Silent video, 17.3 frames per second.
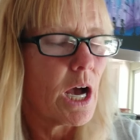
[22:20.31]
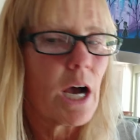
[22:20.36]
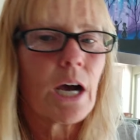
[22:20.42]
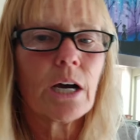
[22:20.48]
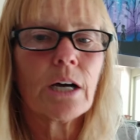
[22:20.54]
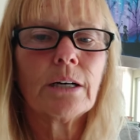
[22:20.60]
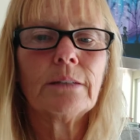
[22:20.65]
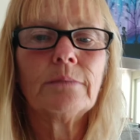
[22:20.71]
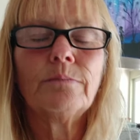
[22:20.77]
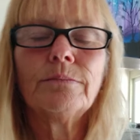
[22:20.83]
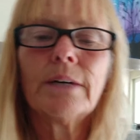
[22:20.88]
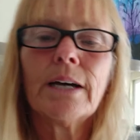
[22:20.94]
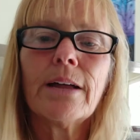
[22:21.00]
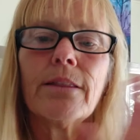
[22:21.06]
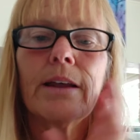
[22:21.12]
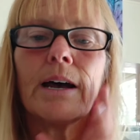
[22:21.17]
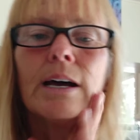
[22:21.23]
And
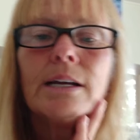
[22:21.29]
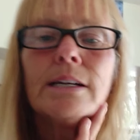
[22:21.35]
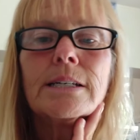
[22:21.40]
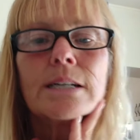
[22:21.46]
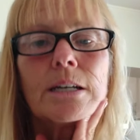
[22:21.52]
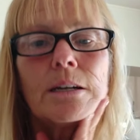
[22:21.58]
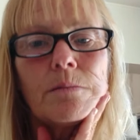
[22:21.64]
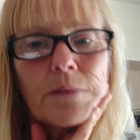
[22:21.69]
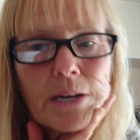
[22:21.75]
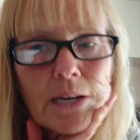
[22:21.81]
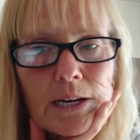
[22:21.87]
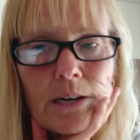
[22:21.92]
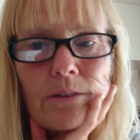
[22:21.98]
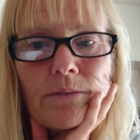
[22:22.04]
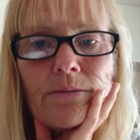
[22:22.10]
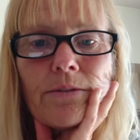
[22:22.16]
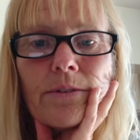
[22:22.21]
that is going to be
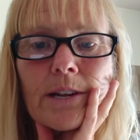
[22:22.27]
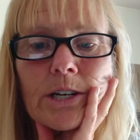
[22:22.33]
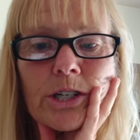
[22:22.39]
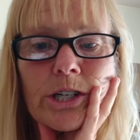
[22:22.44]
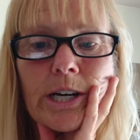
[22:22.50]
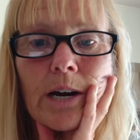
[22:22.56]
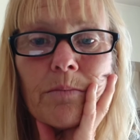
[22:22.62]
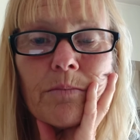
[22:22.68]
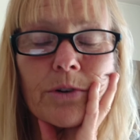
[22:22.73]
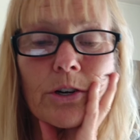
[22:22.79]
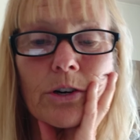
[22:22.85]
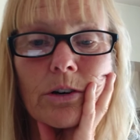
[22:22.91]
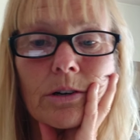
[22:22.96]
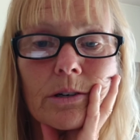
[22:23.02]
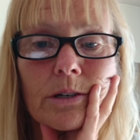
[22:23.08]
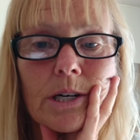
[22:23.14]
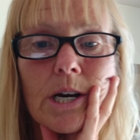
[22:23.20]
it for the
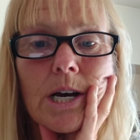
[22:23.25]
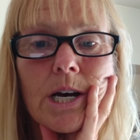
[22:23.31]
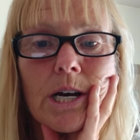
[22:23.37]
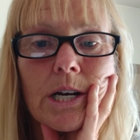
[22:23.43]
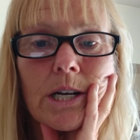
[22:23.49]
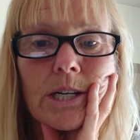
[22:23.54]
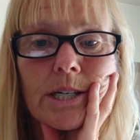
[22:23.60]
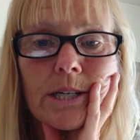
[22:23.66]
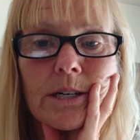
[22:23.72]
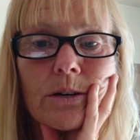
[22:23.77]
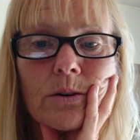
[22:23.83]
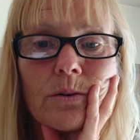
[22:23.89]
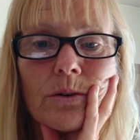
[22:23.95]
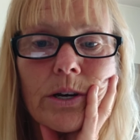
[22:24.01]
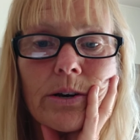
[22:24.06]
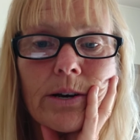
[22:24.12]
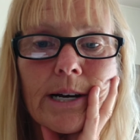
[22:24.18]
chapter.
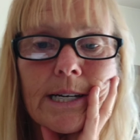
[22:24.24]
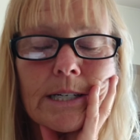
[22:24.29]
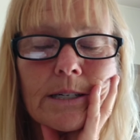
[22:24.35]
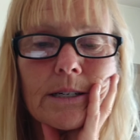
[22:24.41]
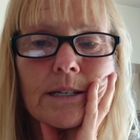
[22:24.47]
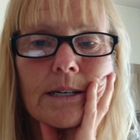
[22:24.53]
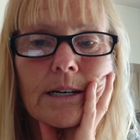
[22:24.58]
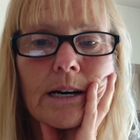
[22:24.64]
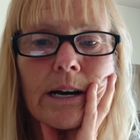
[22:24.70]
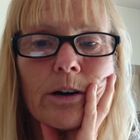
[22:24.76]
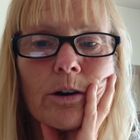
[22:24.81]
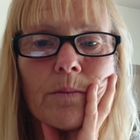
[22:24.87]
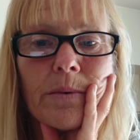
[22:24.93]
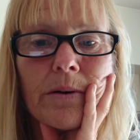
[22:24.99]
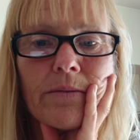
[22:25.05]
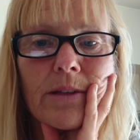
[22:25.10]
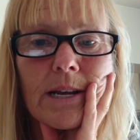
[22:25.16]
So you guys, I
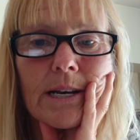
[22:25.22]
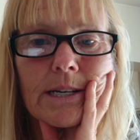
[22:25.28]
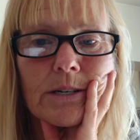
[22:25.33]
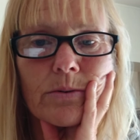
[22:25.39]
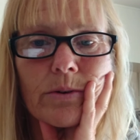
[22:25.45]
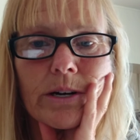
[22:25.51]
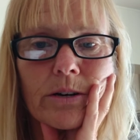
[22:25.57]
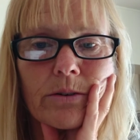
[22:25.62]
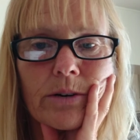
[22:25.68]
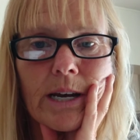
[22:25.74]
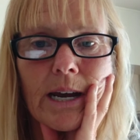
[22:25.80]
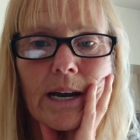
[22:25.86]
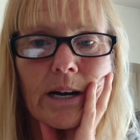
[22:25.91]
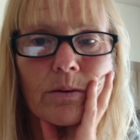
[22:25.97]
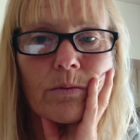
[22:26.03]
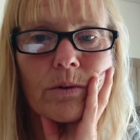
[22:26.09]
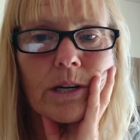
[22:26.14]
hope everything's going
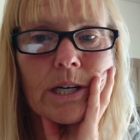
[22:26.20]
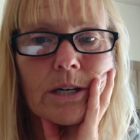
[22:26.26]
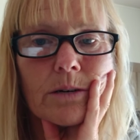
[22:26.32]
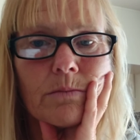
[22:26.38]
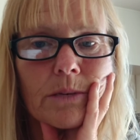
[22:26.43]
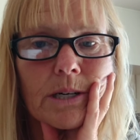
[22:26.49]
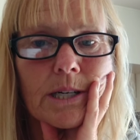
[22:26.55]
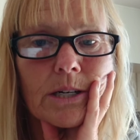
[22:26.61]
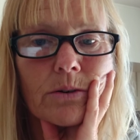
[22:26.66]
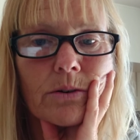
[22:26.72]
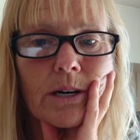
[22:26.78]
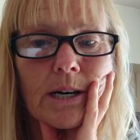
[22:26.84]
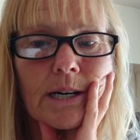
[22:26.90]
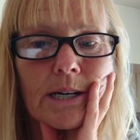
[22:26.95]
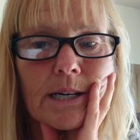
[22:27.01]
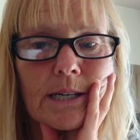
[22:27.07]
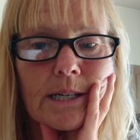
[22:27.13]
okay. I really do miss you
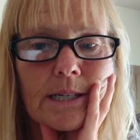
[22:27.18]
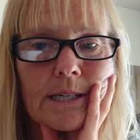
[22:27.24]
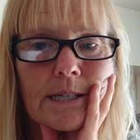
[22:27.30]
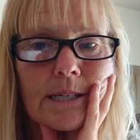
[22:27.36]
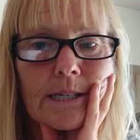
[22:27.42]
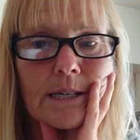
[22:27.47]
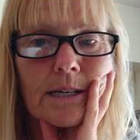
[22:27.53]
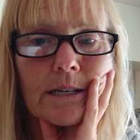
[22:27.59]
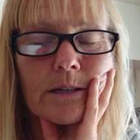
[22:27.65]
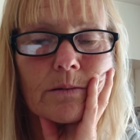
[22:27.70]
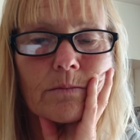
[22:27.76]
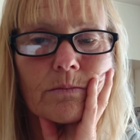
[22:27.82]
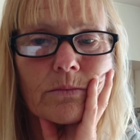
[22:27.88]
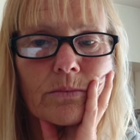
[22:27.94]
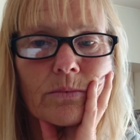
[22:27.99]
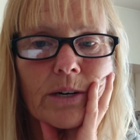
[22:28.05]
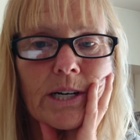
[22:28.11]
guys.
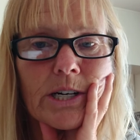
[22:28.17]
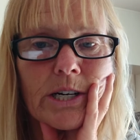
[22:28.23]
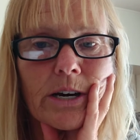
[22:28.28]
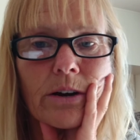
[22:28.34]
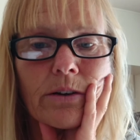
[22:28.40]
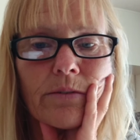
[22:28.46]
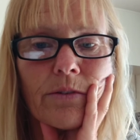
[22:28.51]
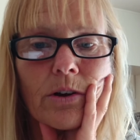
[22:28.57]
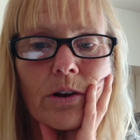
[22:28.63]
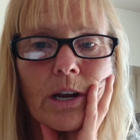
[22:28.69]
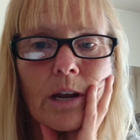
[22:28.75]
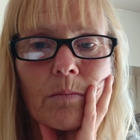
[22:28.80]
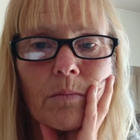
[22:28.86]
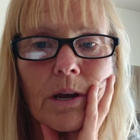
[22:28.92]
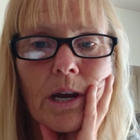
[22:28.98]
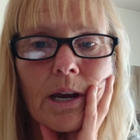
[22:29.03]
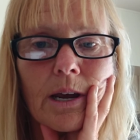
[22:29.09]
Reach out if you
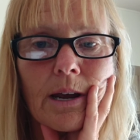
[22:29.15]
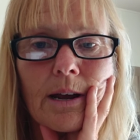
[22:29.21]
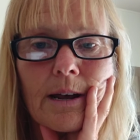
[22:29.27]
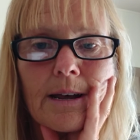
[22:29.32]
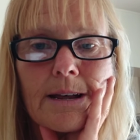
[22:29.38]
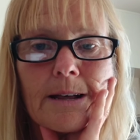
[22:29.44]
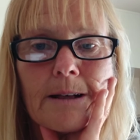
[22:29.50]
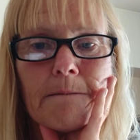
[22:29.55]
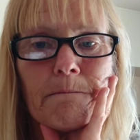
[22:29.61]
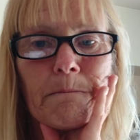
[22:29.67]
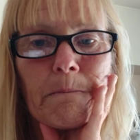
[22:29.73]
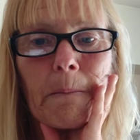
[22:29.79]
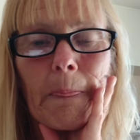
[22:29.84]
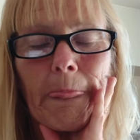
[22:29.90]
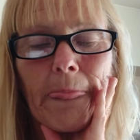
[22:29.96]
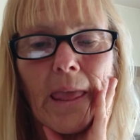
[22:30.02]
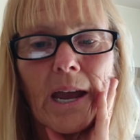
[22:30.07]
need me,
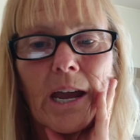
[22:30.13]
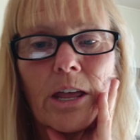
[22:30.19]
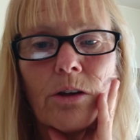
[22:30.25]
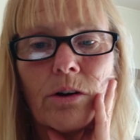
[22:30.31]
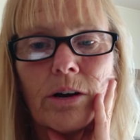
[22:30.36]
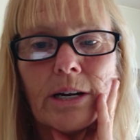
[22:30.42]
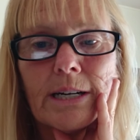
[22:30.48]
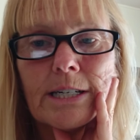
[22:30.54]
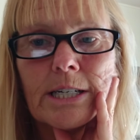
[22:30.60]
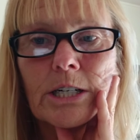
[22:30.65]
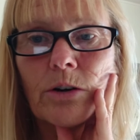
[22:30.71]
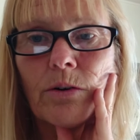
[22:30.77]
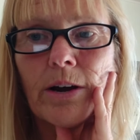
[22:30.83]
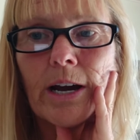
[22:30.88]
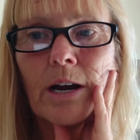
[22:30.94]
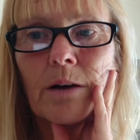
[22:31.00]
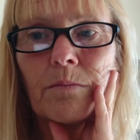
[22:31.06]
either on
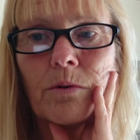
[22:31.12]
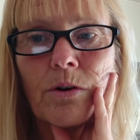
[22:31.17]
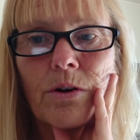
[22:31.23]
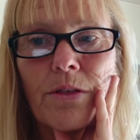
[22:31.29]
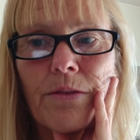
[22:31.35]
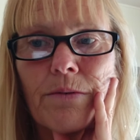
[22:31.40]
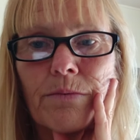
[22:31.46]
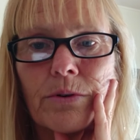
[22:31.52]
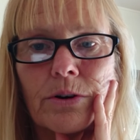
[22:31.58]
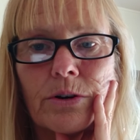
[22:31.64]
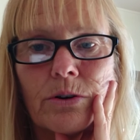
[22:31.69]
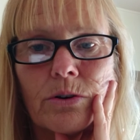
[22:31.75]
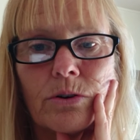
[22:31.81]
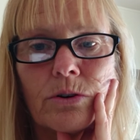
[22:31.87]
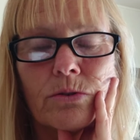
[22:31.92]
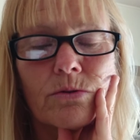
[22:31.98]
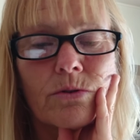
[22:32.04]
Instagram or
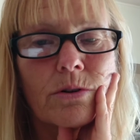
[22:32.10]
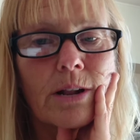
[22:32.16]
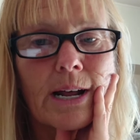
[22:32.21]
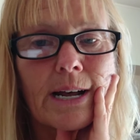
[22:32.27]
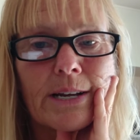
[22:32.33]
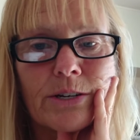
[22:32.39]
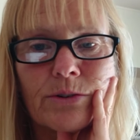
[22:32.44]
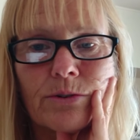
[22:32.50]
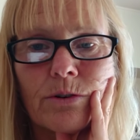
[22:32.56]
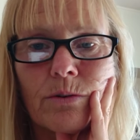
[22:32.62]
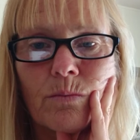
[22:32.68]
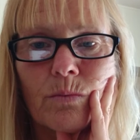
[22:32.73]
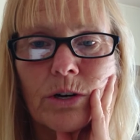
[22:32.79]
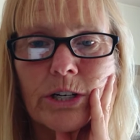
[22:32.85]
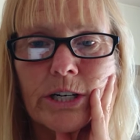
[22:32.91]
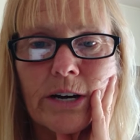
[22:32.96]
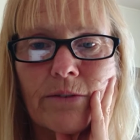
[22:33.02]
through Google
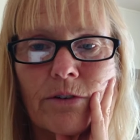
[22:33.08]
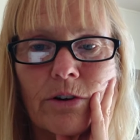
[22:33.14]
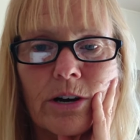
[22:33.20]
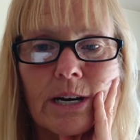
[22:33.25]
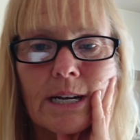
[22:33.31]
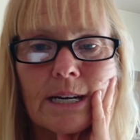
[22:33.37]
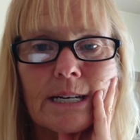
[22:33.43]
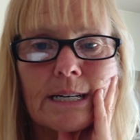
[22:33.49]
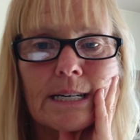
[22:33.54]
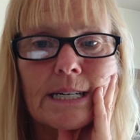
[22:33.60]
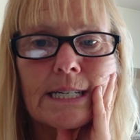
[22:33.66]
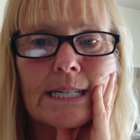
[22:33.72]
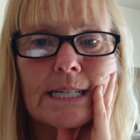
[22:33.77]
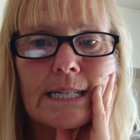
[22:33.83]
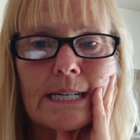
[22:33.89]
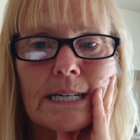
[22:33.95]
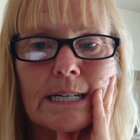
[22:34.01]
Classroom, whichever it
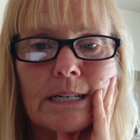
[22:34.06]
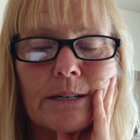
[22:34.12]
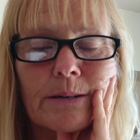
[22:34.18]
is.